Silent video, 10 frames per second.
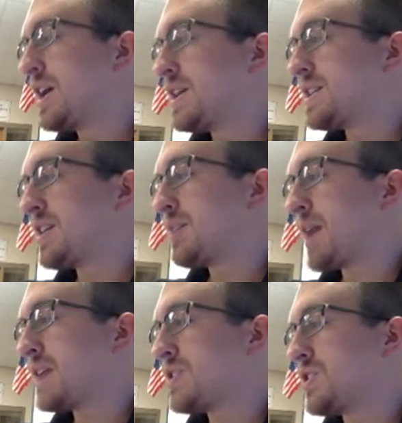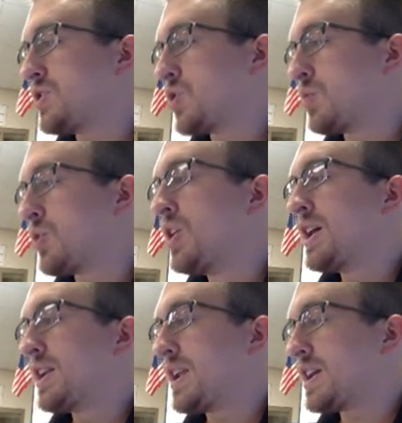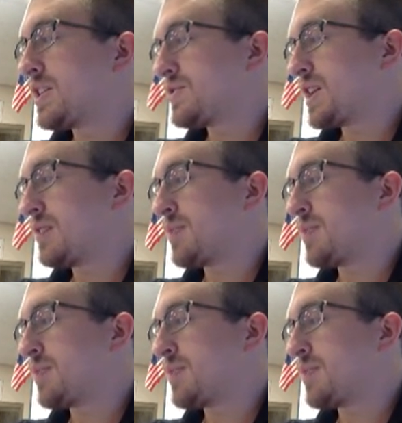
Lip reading: to get back to your normal -10,